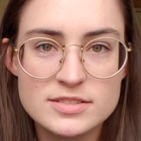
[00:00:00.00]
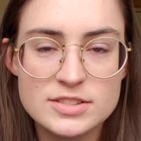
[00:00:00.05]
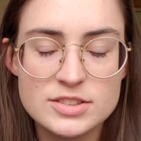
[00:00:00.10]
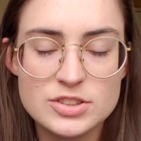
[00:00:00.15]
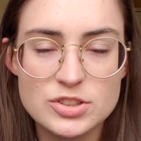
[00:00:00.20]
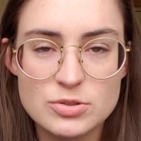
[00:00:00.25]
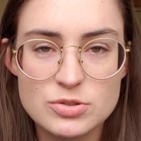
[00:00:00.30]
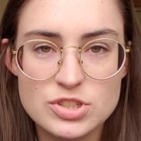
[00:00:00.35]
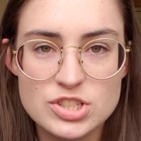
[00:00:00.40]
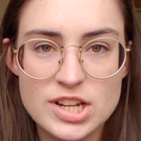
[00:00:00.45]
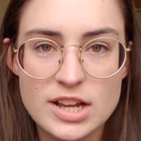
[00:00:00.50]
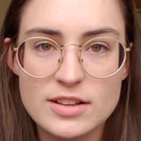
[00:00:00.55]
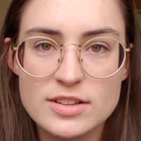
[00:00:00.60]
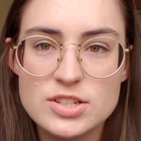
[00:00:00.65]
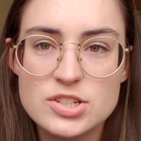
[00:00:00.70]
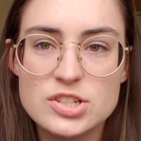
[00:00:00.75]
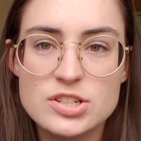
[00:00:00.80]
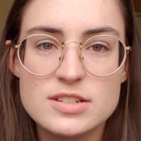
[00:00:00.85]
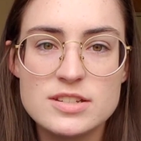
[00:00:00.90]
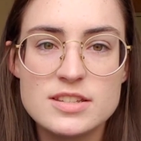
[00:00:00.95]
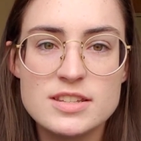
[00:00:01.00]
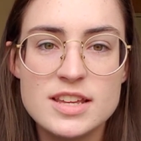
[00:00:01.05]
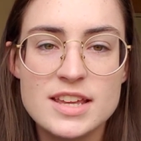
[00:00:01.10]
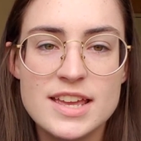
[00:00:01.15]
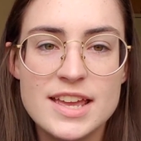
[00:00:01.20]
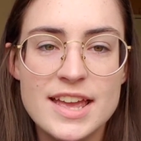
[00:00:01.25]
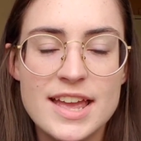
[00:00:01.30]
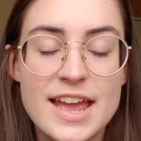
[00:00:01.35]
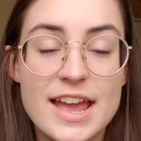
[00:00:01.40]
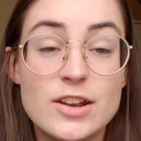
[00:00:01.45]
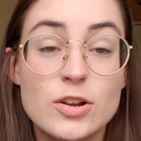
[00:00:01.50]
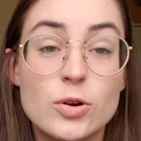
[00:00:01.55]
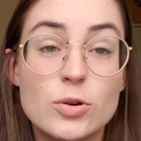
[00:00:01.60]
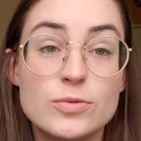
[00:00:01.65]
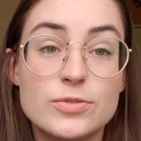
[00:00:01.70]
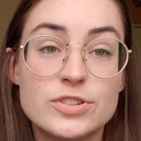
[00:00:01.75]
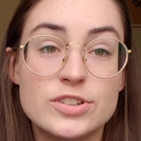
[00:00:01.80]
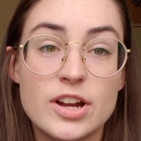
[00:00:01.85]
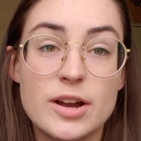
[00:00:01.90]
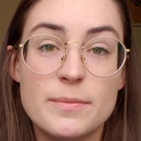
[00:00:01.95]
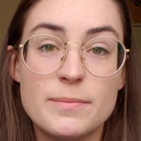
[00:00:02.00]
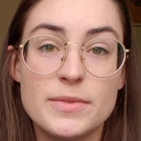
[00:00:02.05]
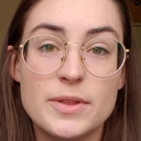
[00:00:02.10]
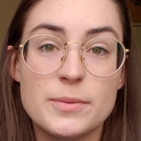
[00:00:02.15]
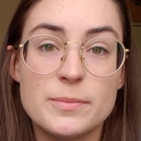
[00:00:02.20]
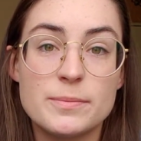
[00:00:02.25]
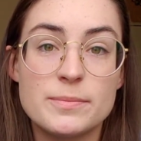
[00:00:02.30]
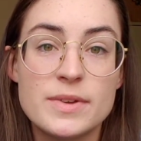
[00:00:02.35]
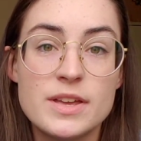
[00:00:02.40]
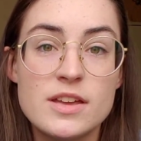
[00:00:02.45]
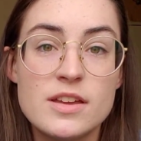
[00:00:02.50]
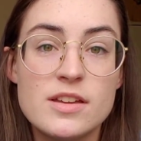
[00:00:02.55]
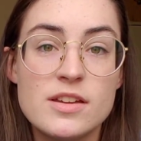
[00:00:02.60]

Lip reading: those challenges and overcome them